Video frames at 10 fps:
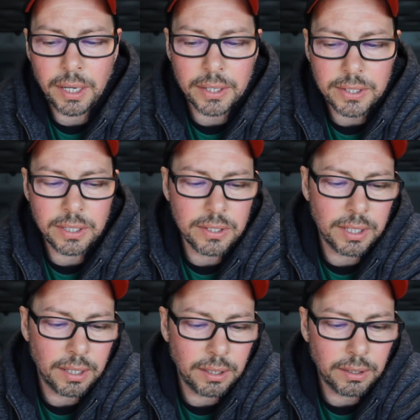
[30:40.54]
since
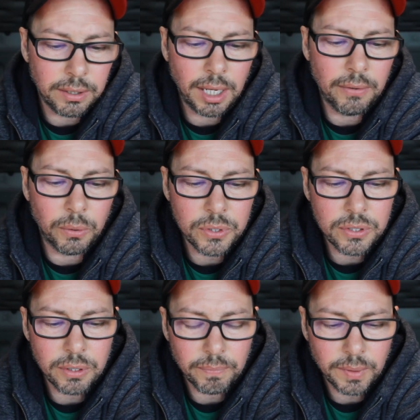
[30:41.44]
then in
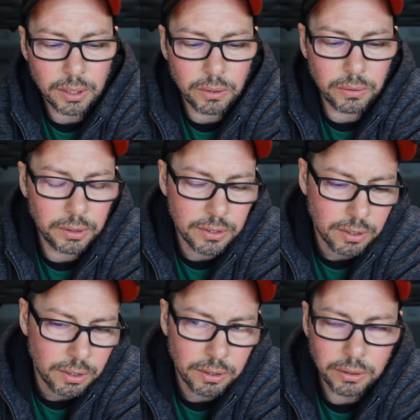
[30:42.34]
Davos, you know, it's
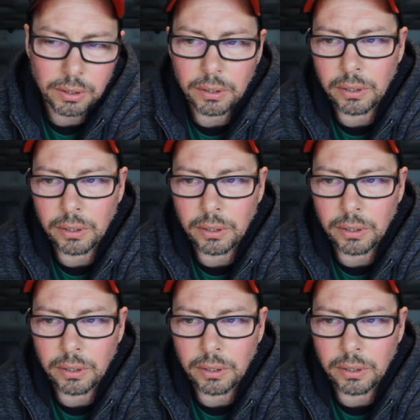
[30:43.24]
a